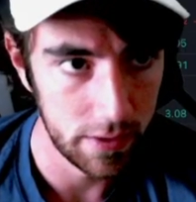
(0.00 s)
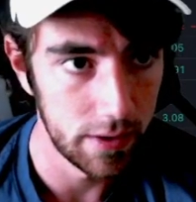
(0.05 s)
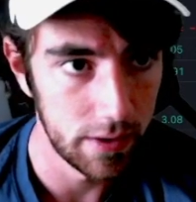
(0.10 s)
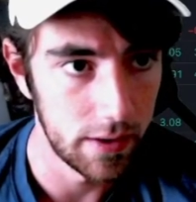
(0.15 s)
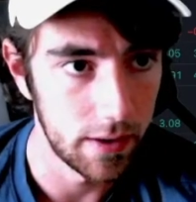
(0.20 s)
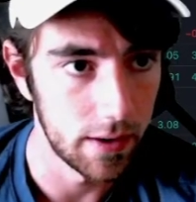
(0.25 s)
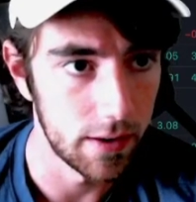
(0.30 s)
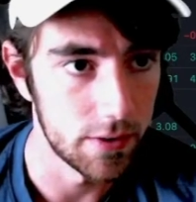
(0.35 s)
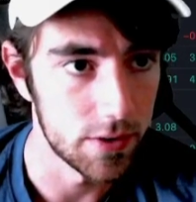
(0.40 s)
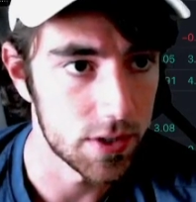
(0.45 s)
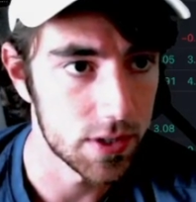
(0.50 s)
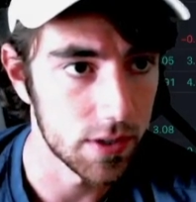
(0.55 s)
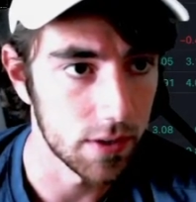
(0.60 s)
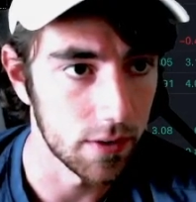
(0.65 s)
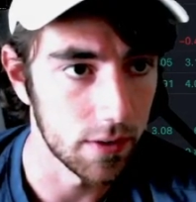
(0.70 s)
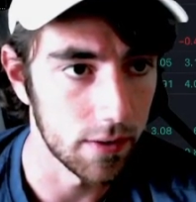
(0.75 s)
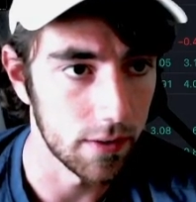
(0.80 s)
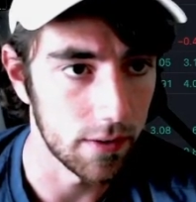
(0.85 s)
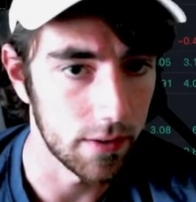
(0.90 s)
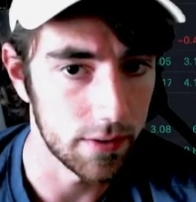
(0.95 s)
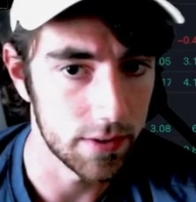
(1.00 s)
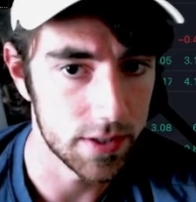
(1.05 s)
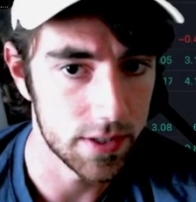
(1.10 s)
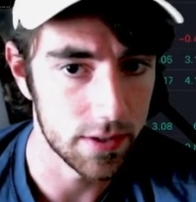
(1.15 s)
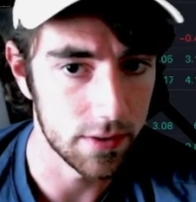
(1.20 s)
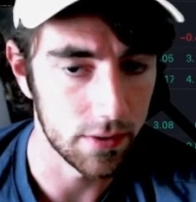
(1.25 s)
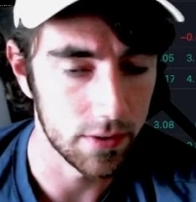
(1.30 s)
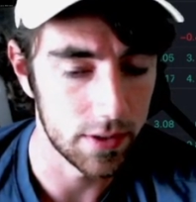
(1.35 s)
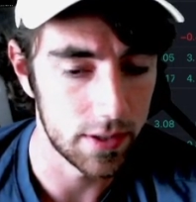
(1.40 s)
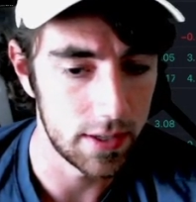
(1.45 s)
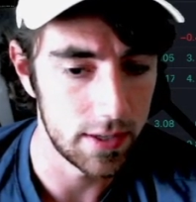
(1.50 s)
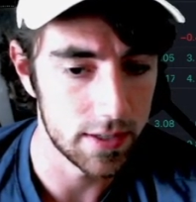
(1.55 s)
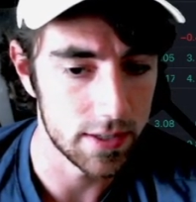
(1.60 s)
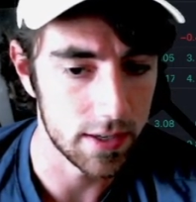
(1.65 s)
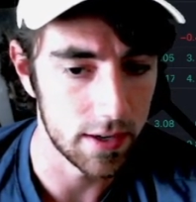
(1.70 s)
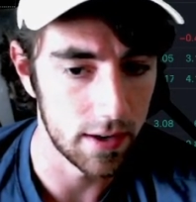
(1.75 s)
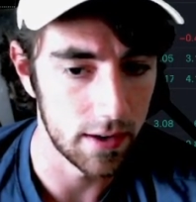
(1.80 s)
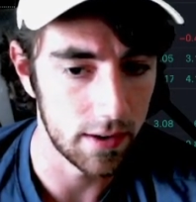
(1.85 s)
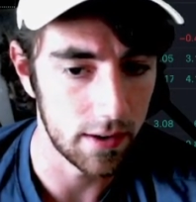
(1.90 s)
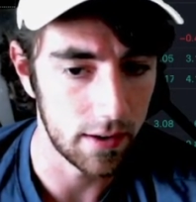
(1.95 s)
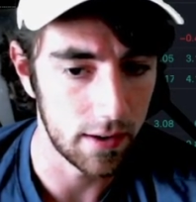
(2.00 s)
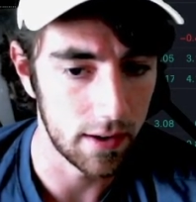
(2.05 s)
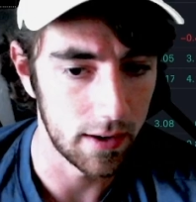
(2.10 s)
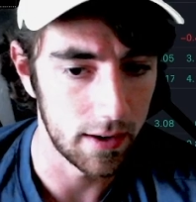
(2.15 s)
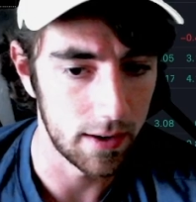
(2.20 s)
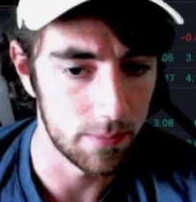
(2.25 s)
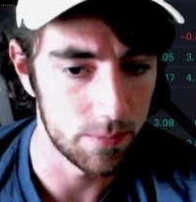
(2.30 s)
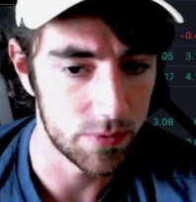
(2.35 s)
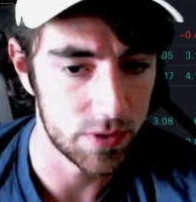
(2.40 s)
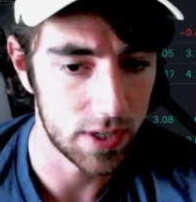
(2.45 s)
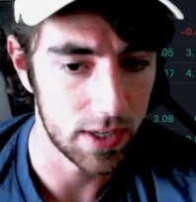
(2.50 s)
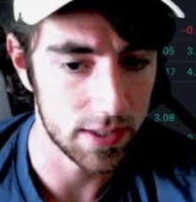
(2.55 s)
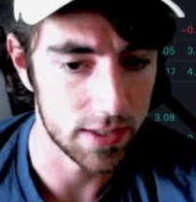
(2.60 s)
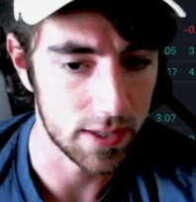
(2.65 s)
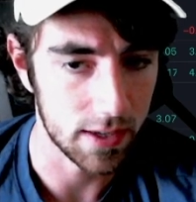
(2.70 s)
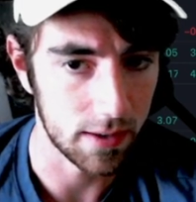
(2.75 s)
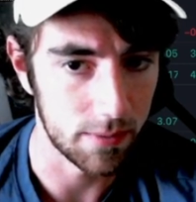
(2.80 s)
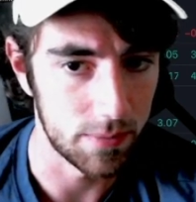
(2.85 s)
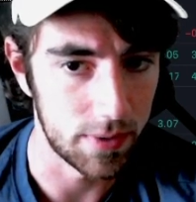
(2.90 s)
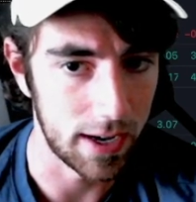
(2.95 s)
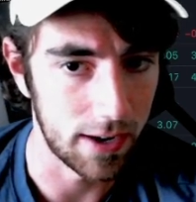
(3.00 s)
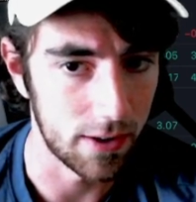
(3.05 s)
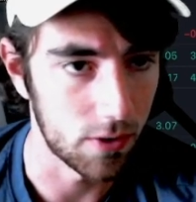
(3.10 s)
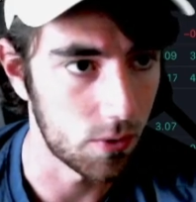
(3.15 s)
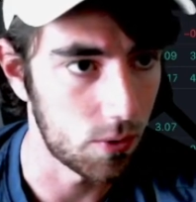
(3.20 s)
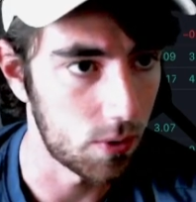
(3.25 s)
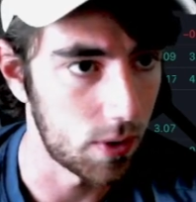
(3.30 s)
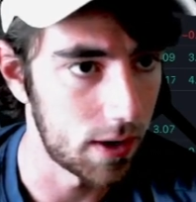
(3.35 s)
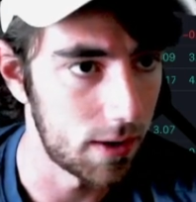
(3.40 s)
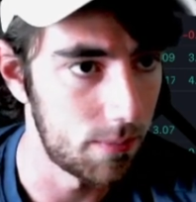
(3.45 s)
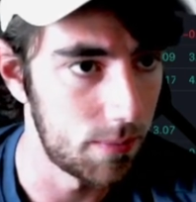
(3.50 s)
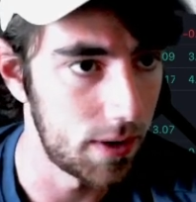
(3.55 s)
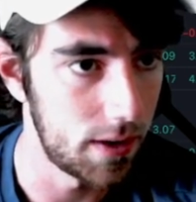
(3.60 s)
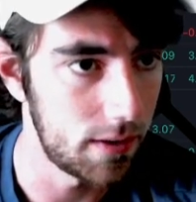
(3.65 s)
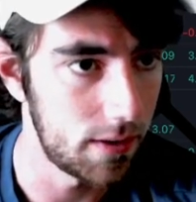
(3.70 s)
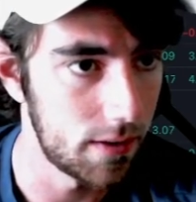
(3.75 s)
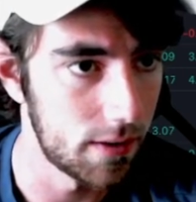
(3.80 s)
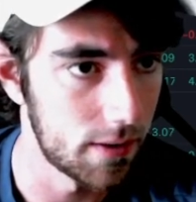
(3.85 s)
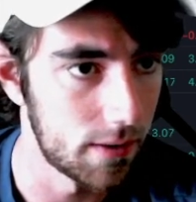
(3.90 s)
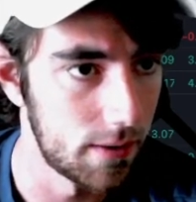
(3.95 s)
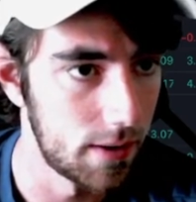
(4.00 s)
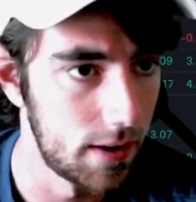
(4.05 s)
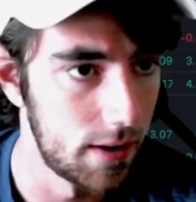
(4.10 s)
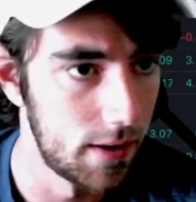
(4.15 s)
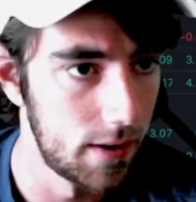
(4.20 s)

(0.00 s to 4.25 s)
there's still a decent chance to come down quite a bit here.